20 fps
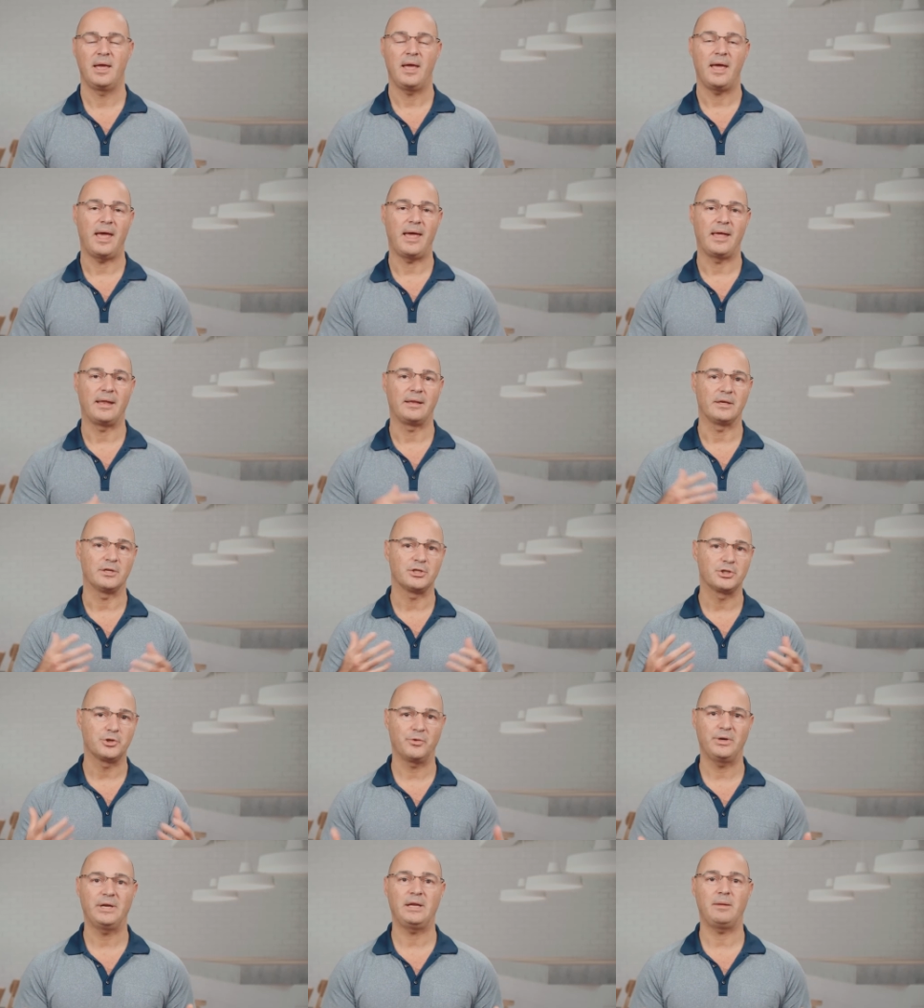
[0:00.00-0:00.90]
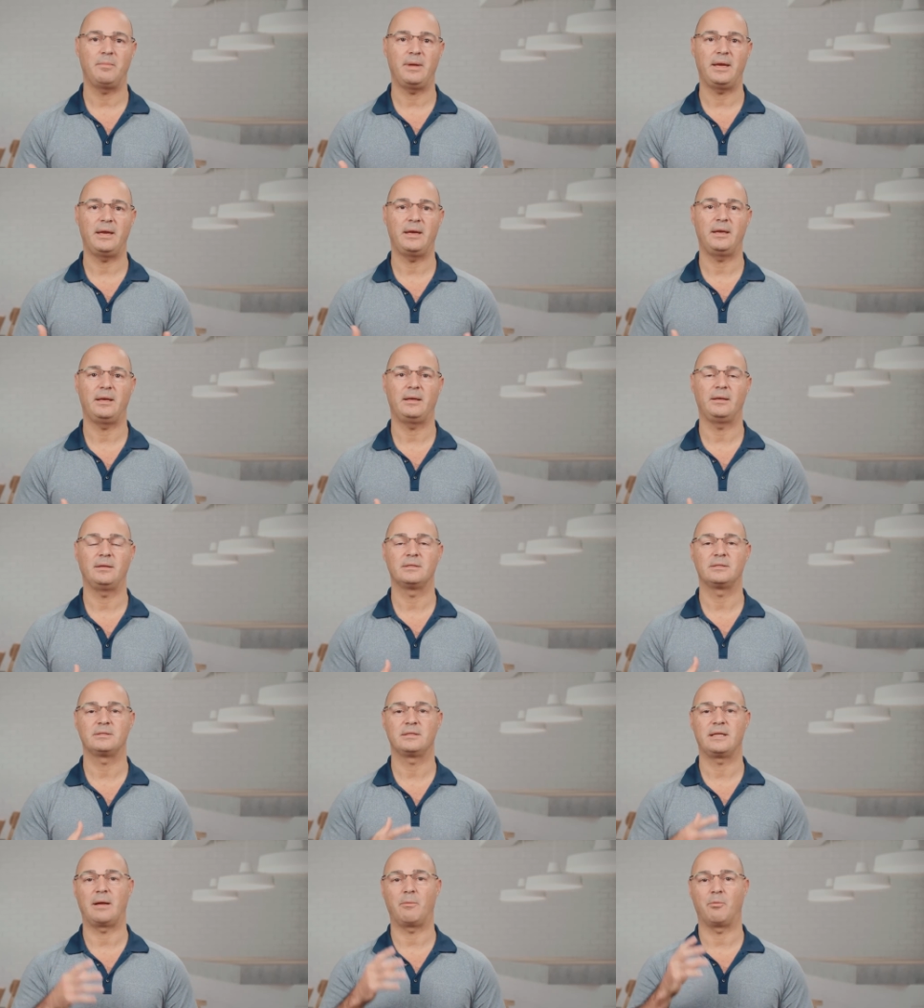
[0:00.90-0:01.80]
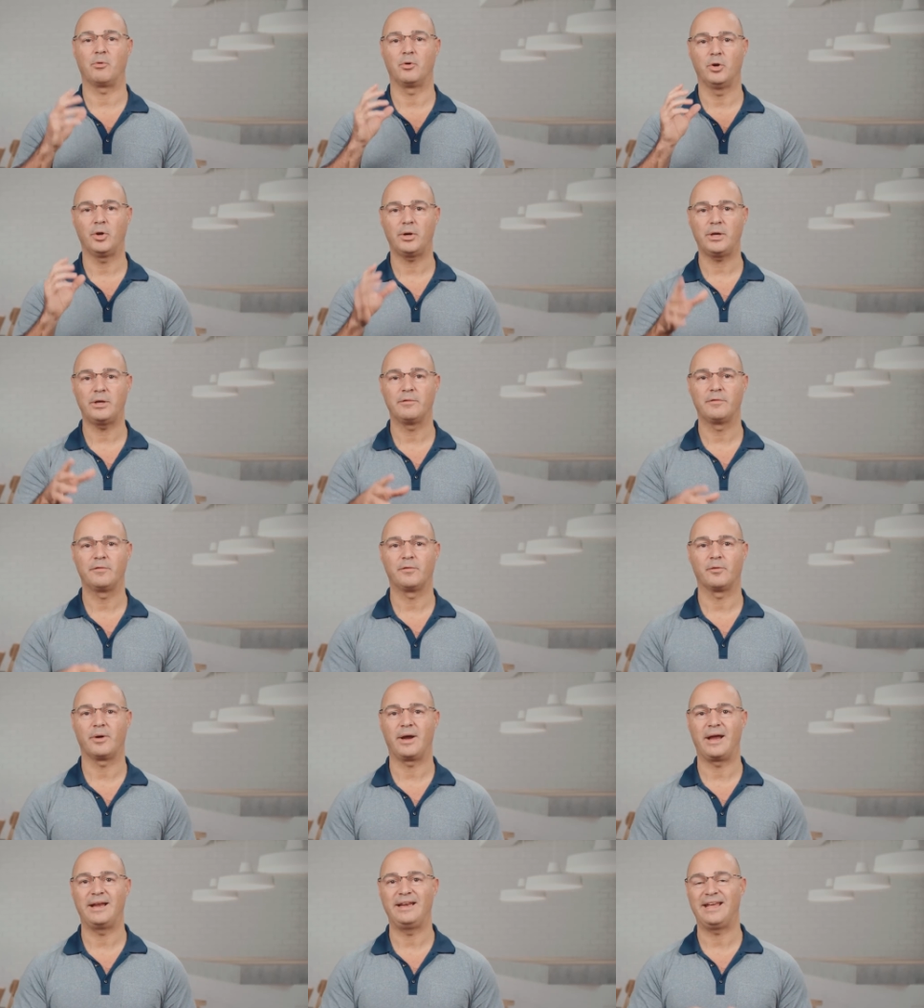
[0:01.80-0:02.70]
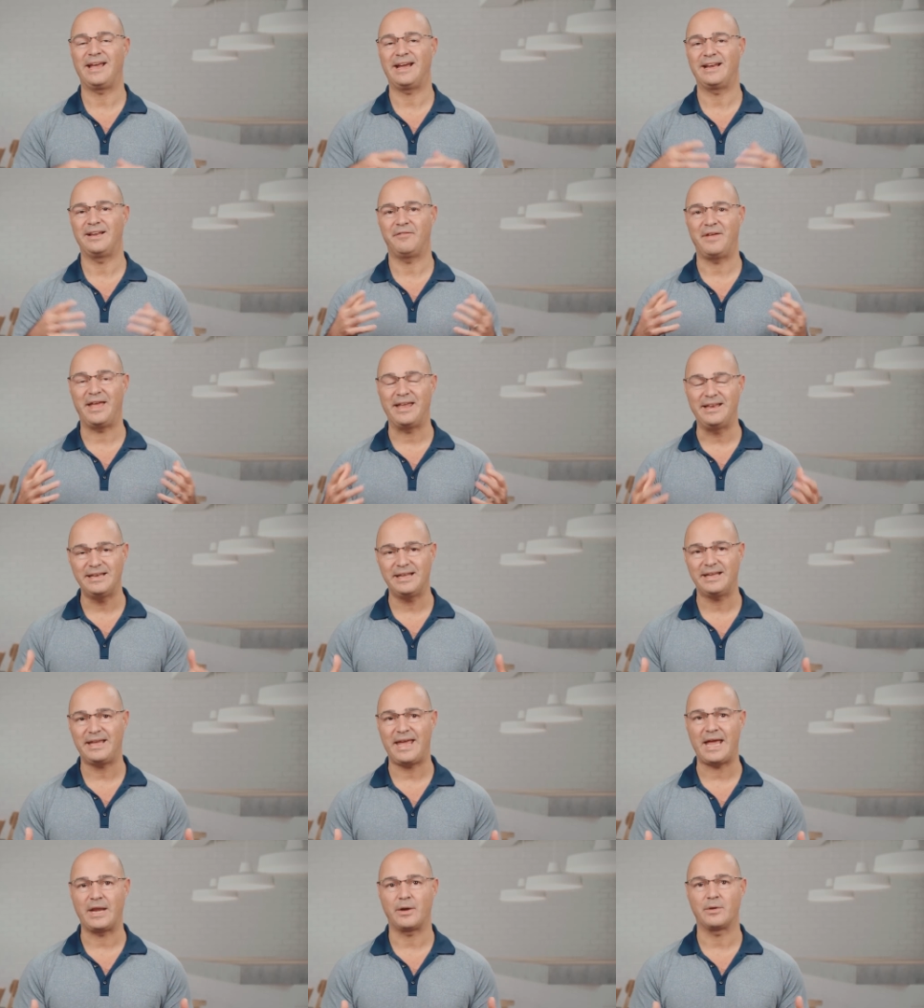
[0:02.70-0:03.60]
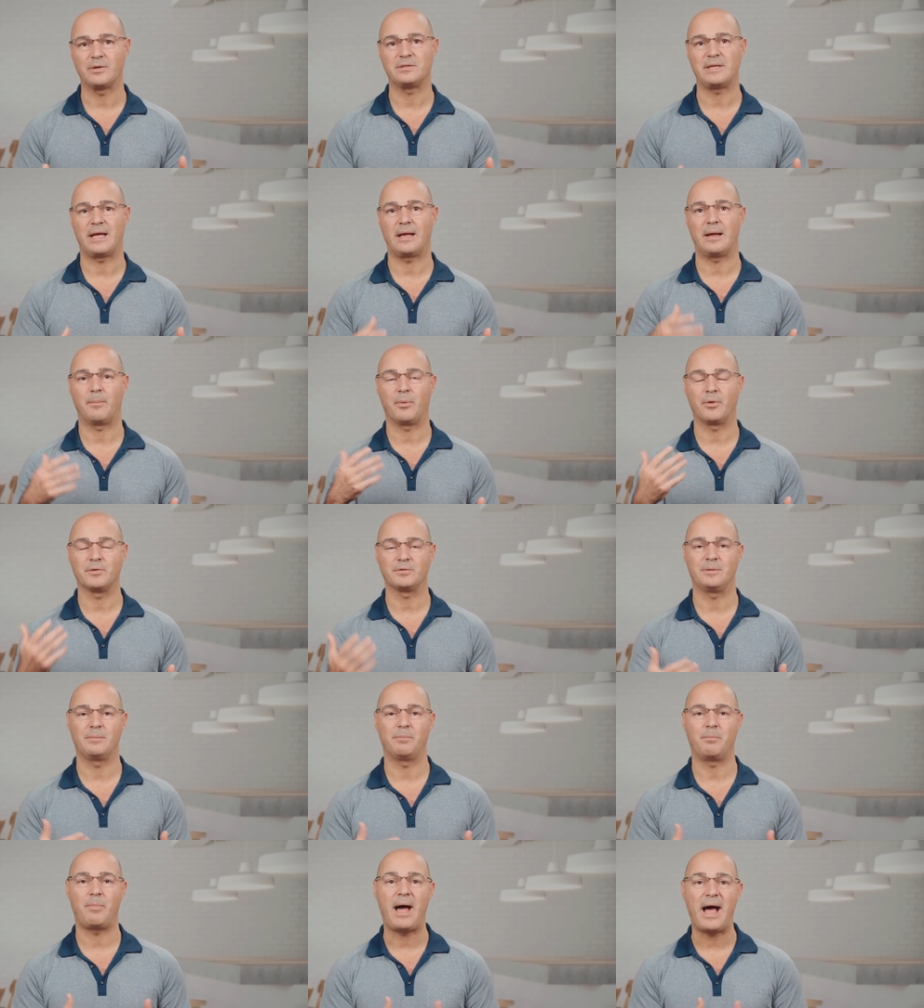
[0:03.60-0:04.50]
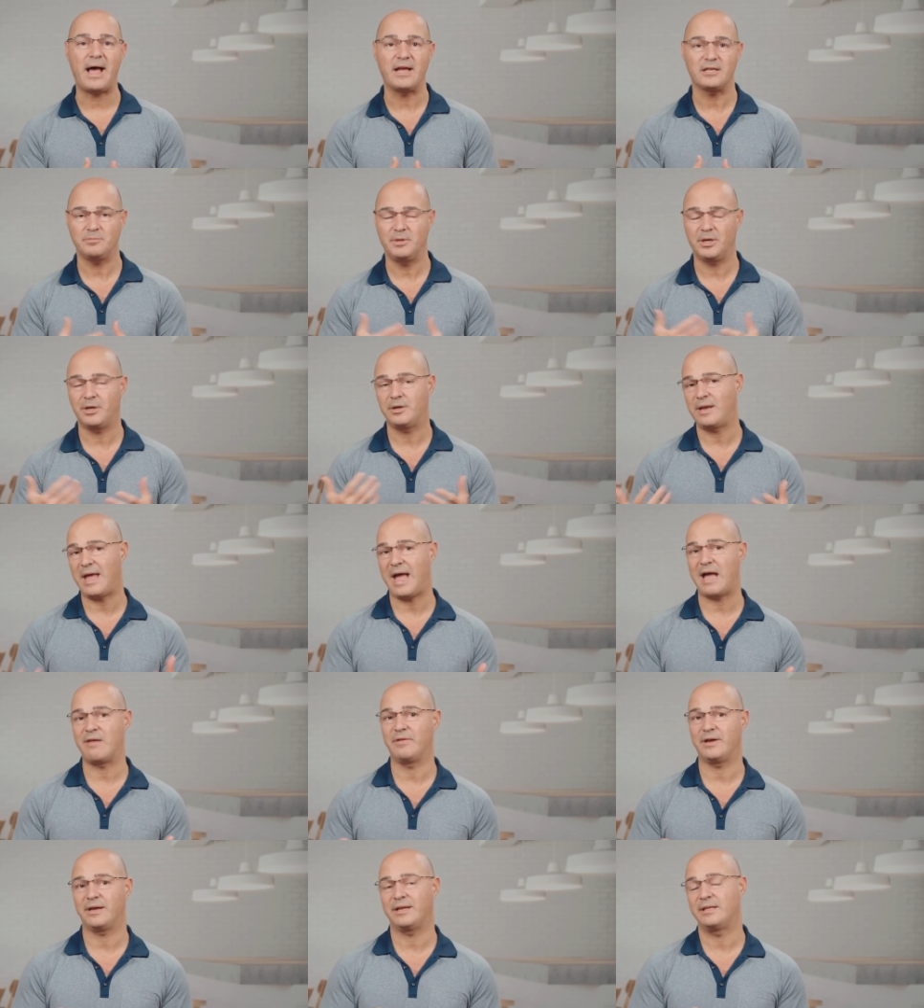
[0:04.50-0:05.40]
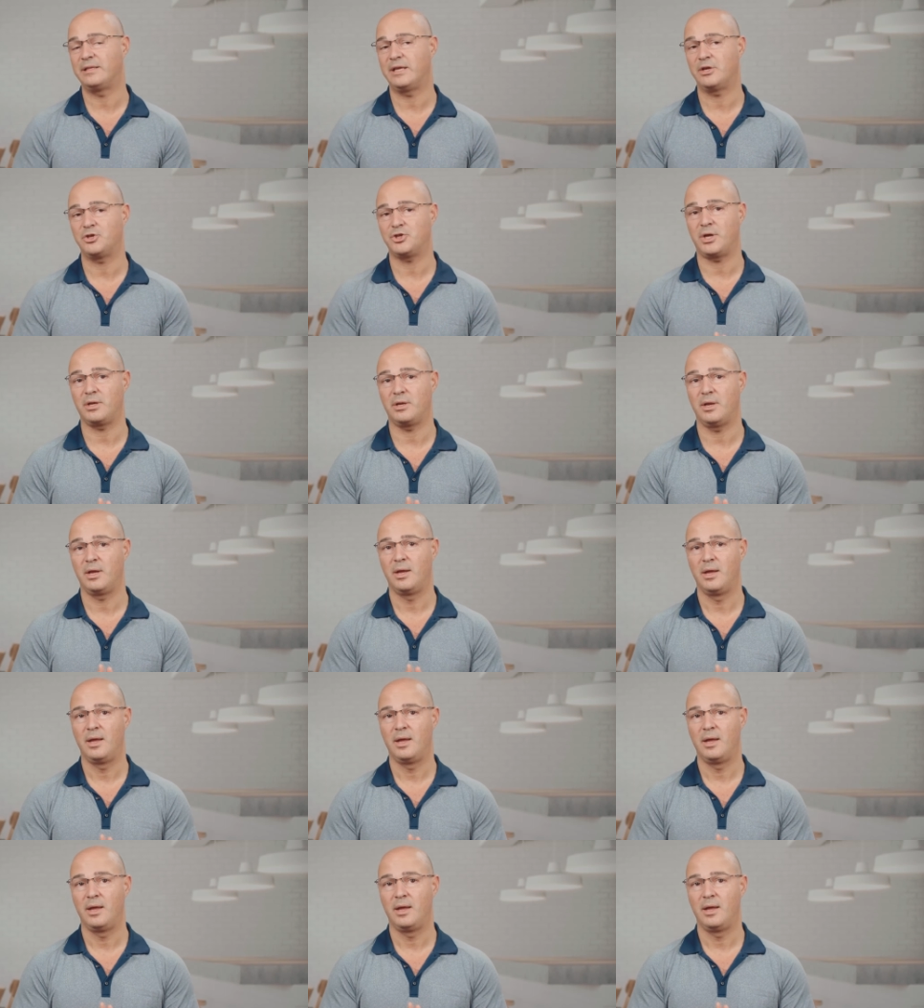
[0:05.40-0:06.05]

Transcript: And a screening means that we're looking for any kind of indicators that a person possibly could have a condition.